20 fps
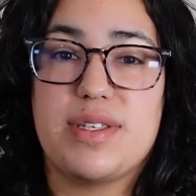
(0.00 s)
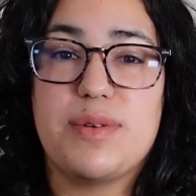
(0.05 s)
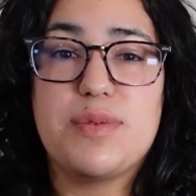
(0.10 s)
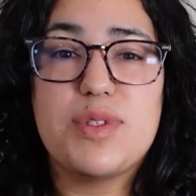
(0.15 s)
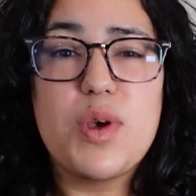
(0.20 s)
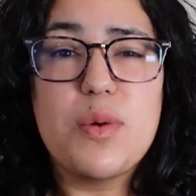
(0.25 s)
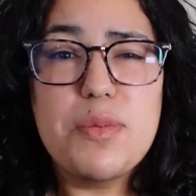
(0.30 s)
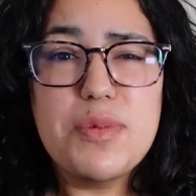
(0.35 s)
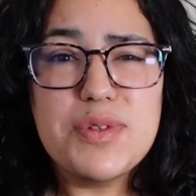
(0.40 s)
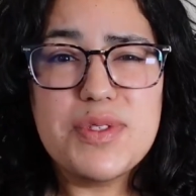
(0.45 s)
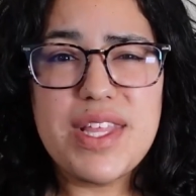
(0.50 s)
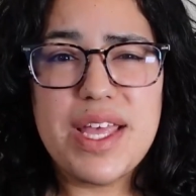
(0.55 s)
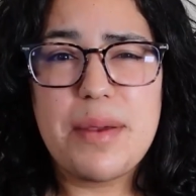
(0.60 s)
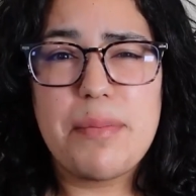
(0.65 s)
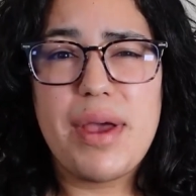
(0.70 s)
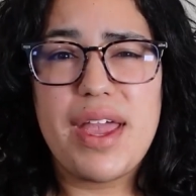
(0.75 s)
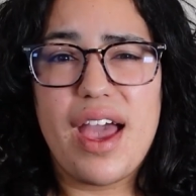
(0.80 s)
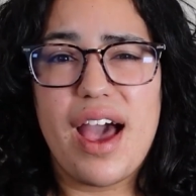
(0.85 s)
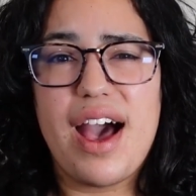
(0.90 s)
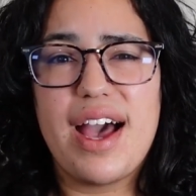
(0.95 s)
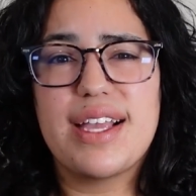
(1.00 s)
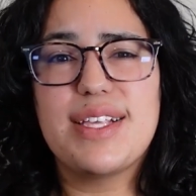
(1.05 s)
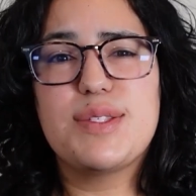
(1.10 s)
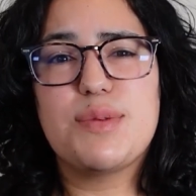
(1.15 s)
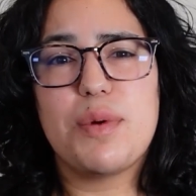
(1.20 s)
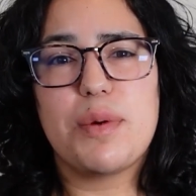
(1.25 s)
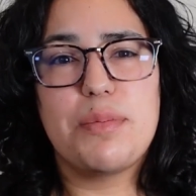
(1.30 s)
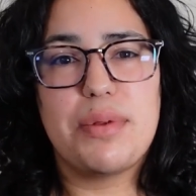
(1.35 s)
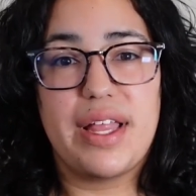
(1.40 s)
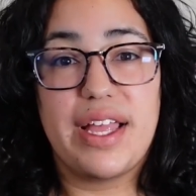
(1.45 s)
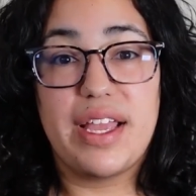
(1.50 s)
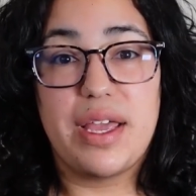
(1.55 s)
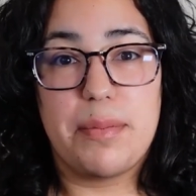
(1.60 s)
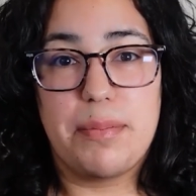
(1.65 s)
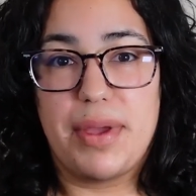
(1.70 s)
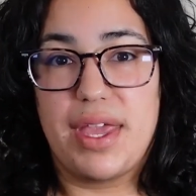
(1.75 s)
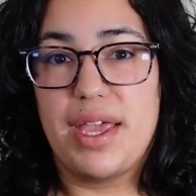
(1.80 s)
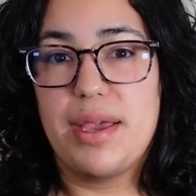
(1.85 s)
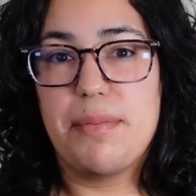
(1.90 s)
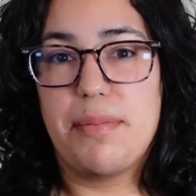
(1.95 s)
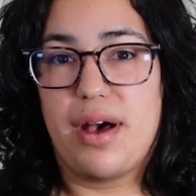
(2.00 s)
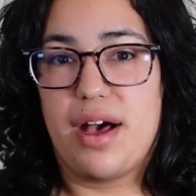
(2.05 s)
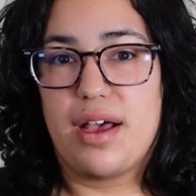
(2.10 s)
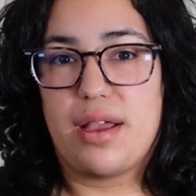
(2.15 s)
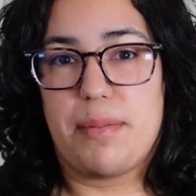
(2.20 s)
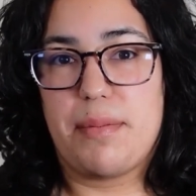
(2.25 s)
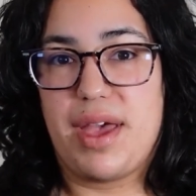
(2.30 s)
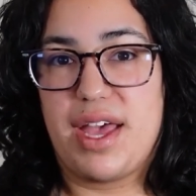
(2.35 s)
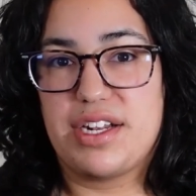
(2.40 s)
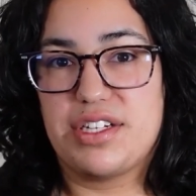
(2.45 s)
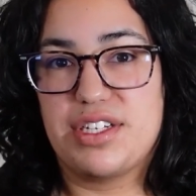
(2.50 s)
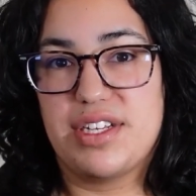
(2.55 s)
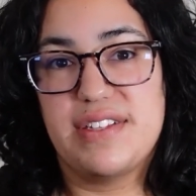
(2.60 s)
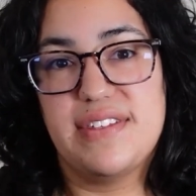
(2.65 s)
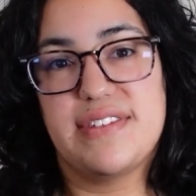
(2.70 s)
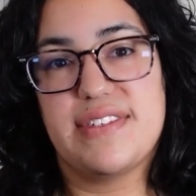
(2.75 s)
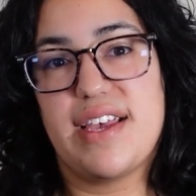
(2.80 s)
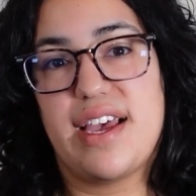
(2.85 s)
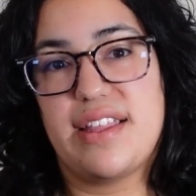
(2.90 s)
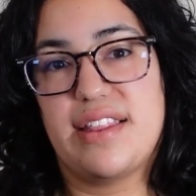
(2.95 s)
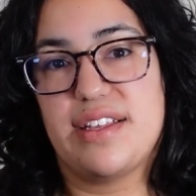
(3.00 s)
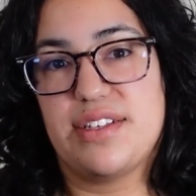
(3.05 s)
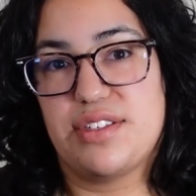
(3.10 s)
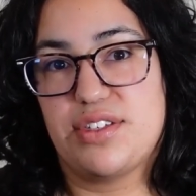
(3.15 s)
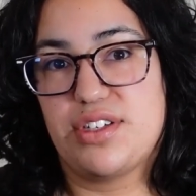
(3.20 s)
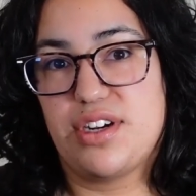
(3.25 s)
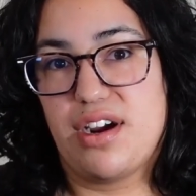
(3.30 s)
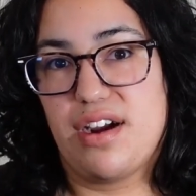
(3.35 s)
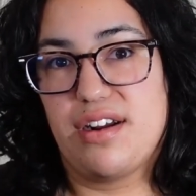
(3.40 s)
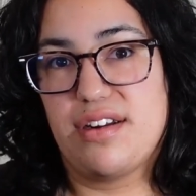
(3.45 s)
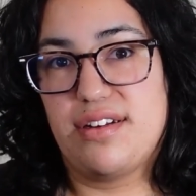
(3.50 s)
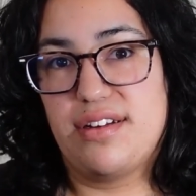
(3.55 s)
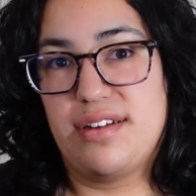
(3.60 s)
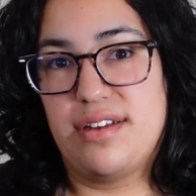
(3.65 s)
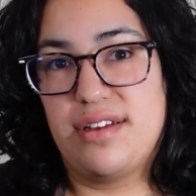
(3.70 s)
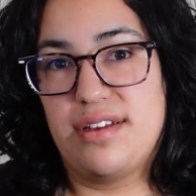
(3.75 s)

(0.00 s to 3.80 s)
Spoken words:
It was almost like my eyes were playing a ping pong match inside this chart.